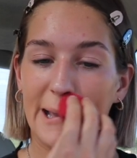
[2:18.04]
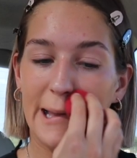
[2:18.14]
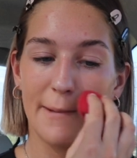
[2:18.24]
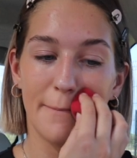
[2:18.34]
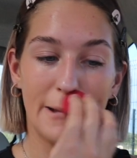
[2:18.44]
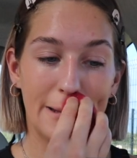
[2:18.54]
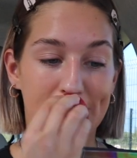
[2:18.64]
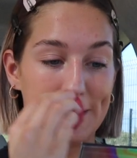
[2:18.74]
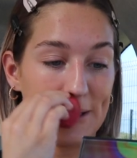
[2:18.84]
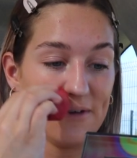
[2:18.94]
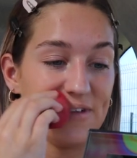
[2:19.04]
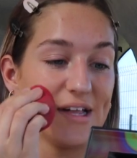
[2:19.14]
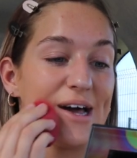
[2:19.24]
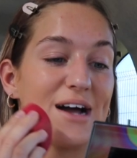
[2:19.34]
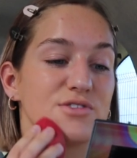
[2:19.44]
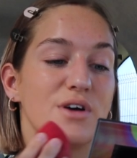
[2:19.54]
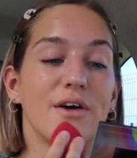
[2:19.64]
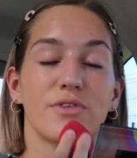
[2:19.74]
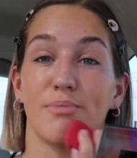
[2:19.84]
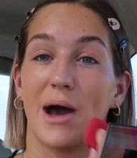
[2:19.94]
but this is lovely. I do
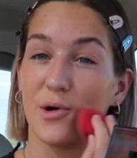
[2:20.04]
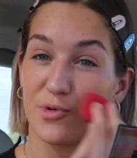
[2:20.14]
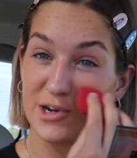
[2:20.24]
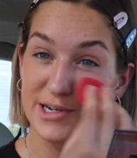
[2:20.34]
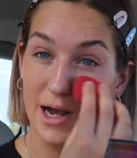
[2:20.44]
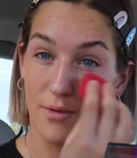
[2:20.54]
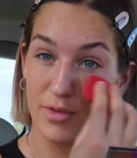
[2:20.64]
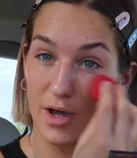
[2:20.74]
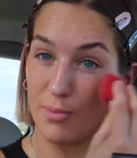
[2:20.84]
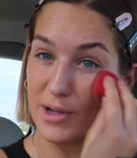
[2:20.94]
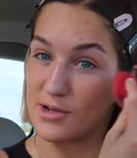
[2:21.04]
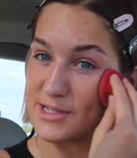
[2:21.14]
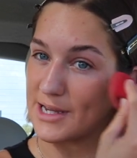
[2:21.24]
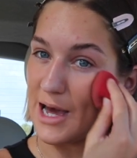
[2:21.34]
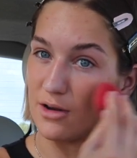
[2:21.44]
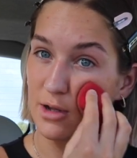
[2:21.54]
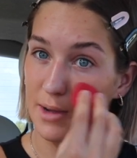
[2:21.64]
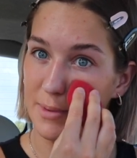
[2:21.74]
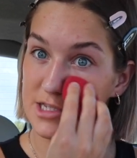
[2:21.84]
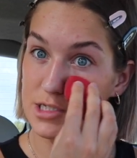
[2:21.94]
have to powder it down though because it can
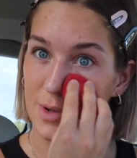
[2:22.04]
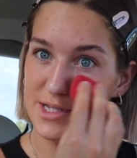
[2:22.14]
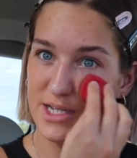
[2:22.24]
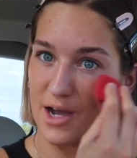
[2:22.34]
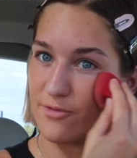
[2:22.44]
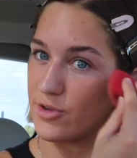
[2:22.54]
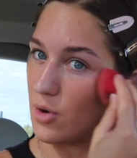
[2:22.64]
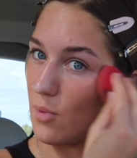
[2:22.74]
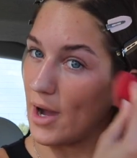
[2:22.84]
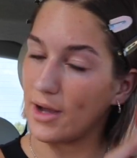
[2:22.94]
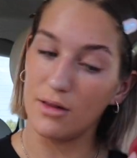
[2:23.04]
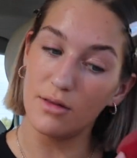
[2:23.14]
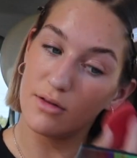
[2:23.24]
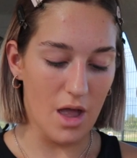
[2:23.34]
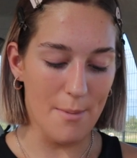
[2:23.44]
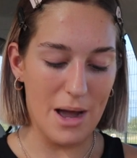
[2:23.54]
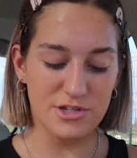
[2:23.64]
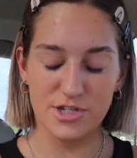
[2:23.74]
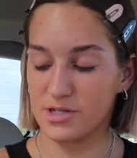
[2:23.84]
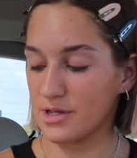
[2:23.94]
look a bit sweaty after a while. I
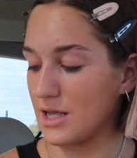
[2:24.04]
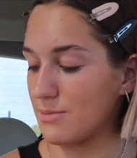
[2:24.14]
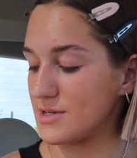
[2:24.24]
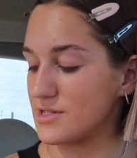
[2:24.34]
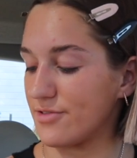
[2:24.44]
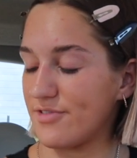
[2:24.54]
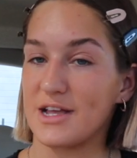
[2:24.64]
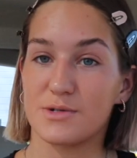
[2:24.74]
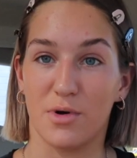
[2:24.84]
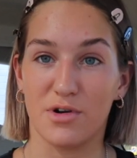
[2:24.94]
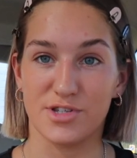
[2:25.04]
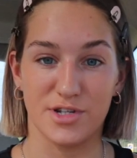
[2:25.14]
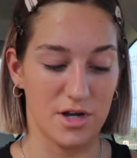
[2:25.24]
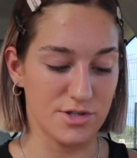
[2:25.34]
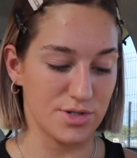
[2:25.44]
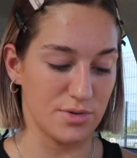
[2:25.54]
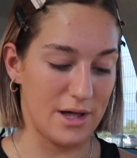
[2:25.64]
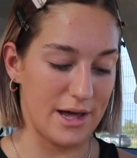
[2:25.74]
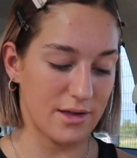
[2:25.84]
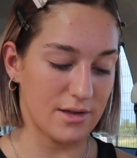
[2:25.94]
might just keep this to face products and not do
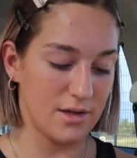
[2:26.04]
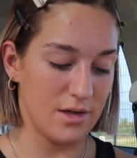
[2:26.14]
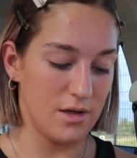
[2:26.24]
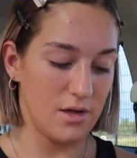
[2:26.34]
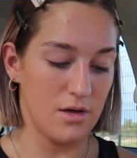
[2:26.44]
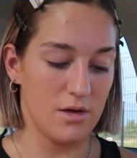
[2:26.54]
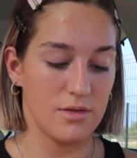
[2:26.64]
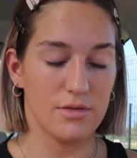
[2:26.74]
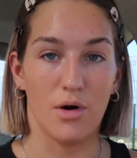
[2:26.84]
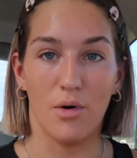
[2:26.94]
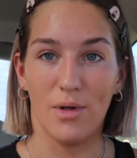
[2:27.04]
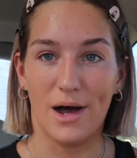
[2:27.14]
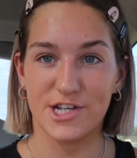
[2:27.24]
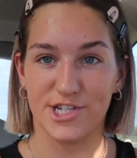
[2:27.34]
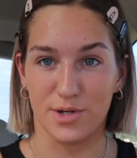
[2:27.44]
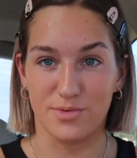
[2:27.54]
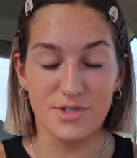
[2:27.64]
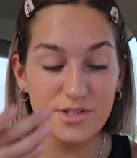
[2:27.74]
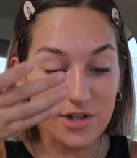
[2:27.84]
like the whole eyeshadow and